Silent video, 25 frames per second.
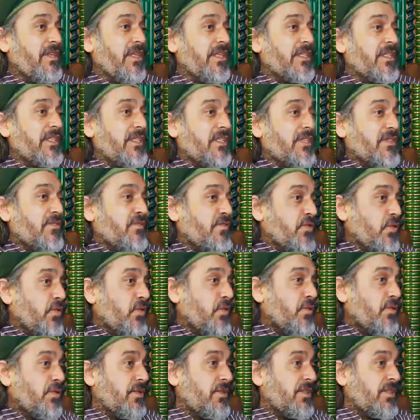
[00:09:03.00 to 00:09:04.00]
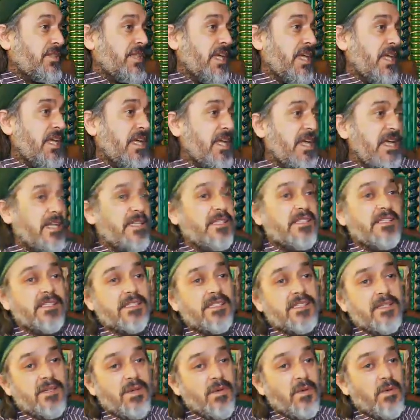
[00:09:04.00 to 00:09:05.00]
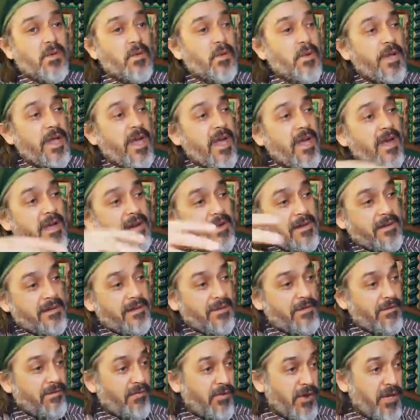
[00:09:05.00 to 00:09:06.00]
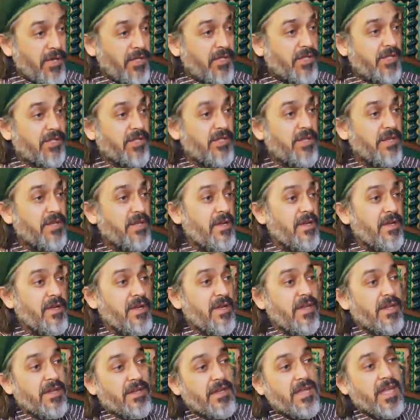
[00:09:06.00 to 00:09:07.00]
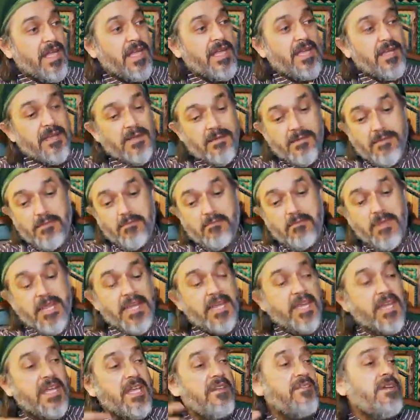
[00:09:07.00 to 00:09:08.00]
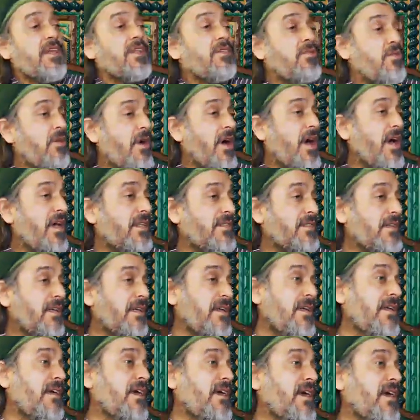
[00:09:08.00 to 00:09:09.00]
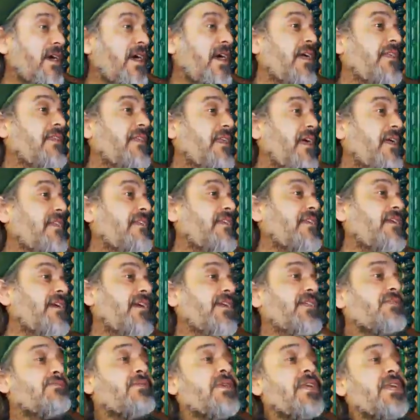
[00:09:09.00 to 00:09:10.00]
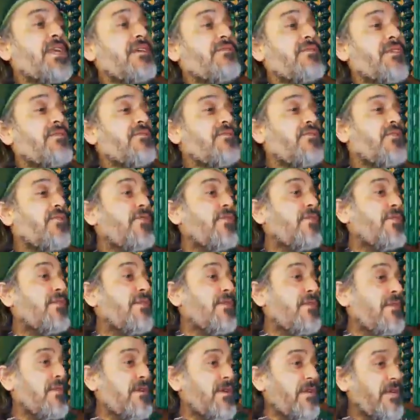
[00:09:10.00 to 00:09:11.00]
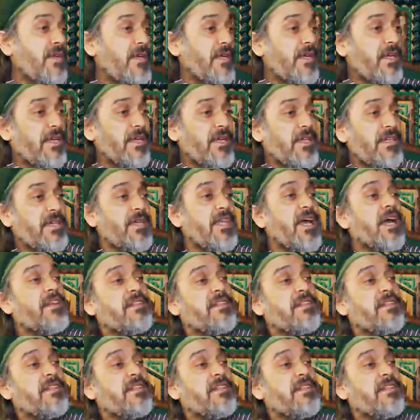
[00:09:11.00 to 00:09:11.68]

this fruit, say, yes, we are first, they being given to us, and then the rest will give him for the